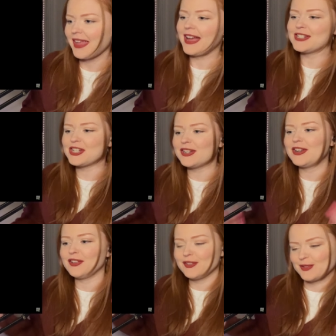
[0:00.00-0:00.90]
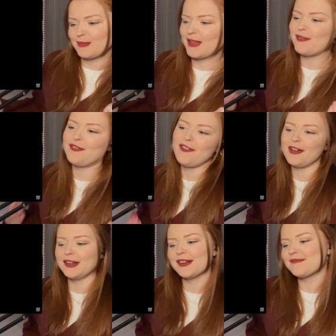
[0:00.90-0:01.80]
I should have known this would be
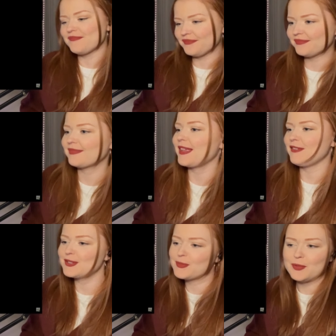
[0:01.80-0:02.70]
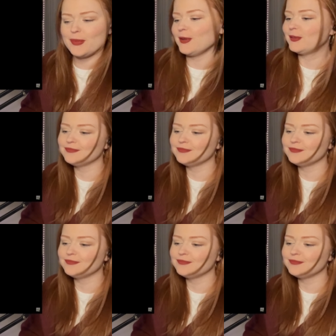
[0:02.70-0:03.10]
fun if it's New York.